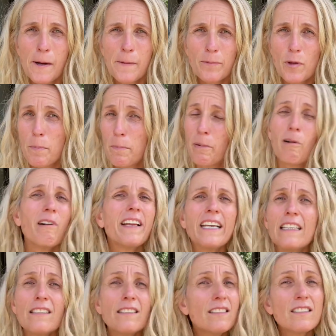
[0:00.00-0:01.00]
the
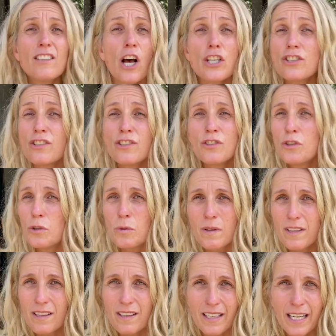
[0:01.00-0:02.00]
police doesn't do
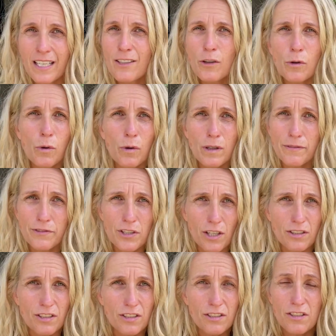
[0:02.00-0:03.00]
a thing. The Court of
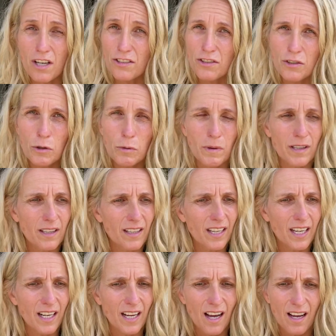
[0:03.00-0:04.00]
Justice doesn't do a
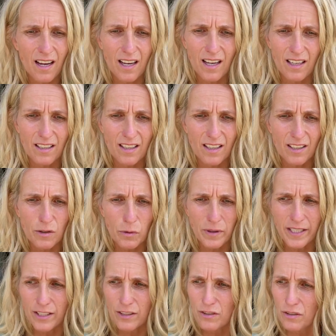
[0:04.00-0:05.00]
thing
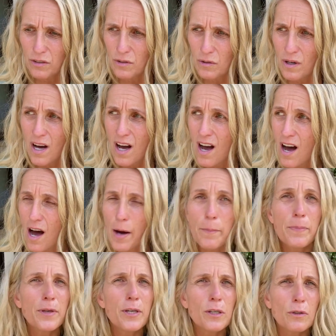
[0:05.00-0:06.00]
according to
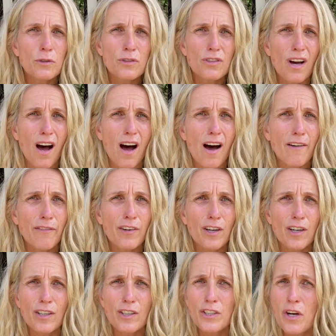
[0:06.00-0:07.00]
abuse of
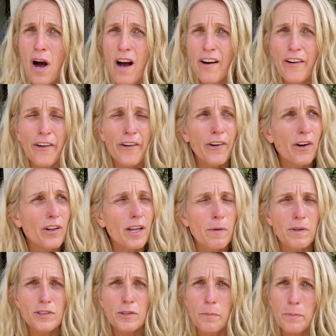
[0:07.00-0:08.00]
a young girl that
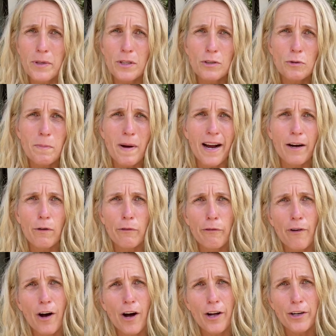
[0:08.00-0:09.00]
was abused by her
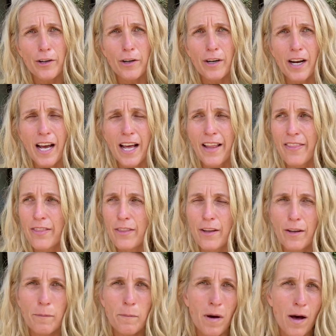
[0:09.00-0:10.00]
father, and
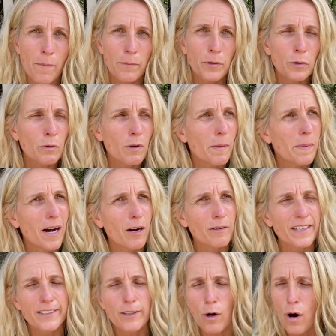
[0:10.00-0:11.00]
the mom knew
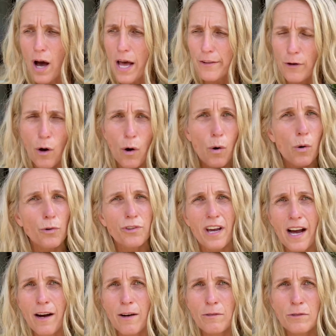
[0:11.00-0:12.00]
about it. The whole
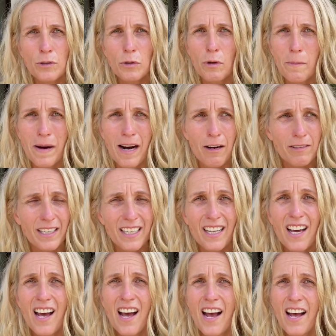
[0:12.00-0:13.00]
town knew about it.
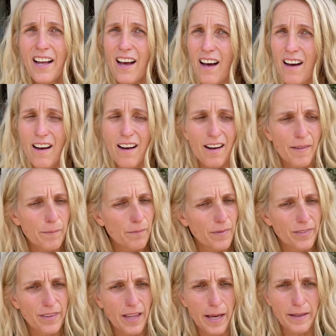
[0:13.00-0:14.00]

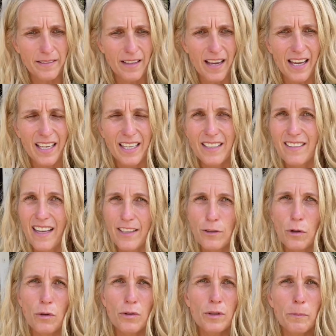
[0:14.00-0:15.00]
They
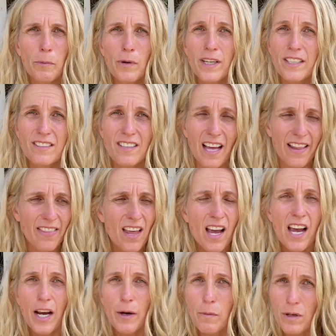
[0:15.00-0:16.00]
told the police, and
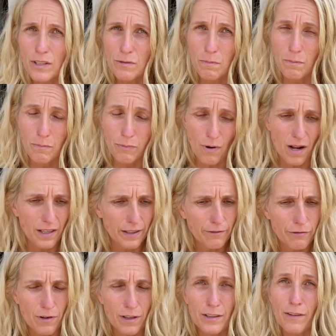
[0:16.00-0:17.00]
it was brought in
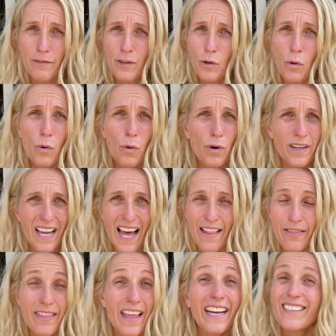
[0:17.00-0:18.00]
front of the court,
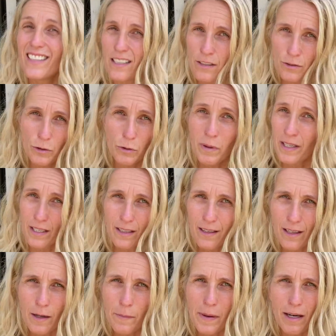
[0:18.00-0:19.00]
and they didn't do
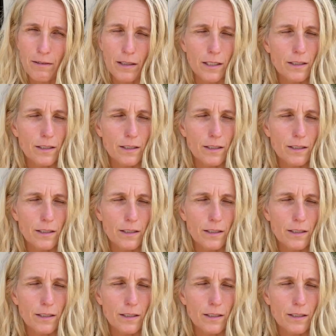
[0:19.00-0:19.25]
anything about it.